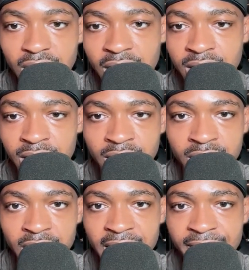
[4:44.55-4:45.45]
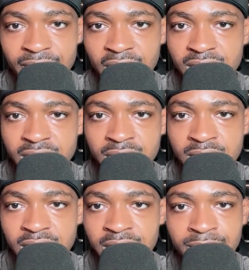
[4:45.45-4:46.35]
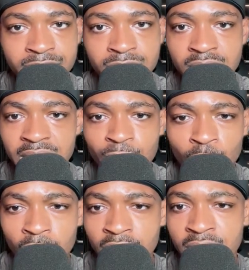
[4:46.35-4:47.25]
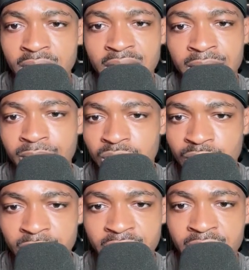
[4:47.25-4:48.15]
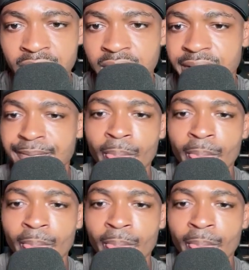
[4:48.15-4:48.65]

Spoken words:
and then they have like the M1, M3